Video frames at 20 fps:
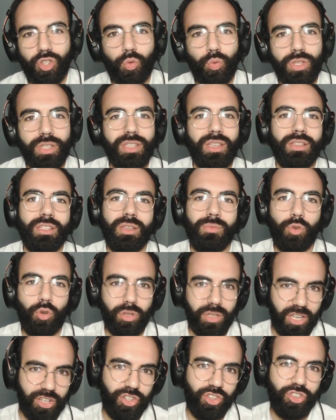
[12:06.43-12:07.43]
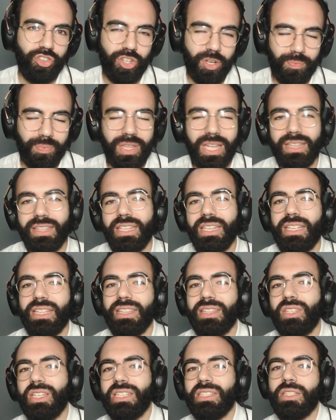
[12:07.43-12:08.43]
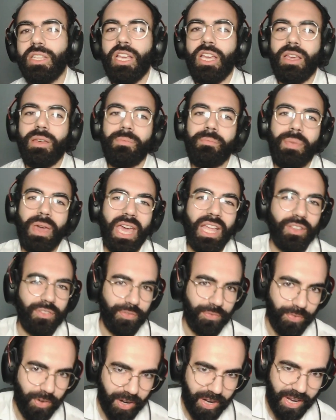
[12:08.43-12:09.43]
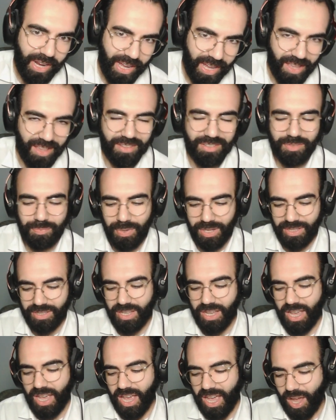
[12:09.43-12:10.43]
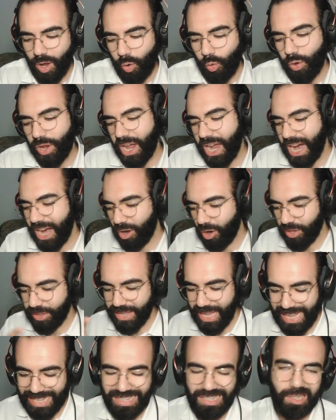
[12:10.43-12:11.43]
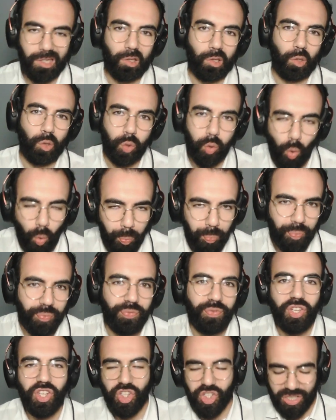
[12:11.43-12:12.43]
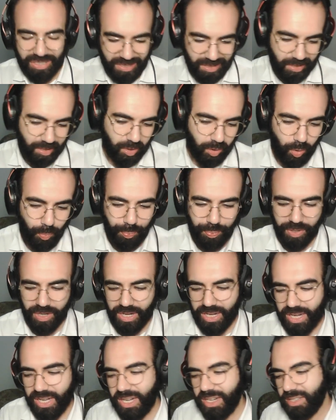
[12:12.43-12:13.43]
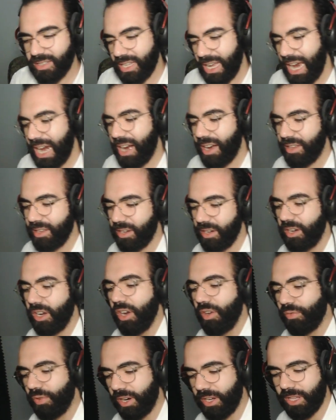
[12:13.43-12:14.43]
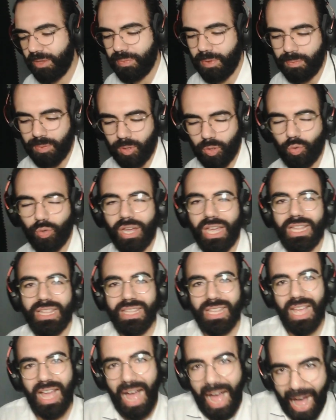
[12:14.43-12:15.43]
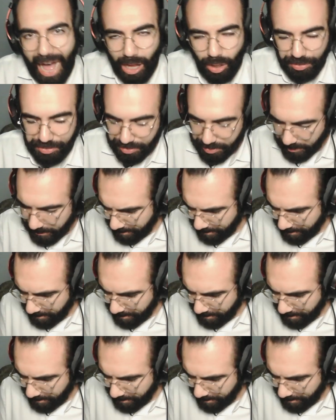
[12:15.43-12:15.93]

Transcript: with some relationship that it does bad for us, but we are on that loop, vicious loop. It is harder for the people to get out.